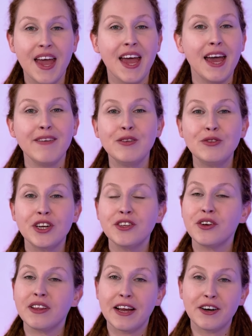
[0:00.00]
Have you shared
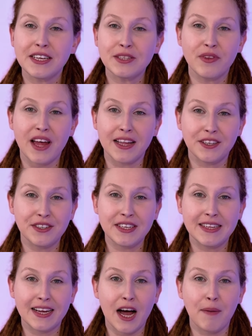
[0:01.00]
your learnings with others in
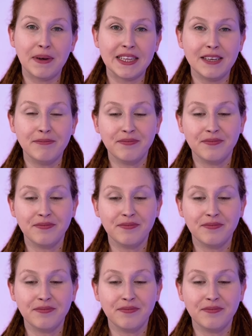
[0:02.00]
the company?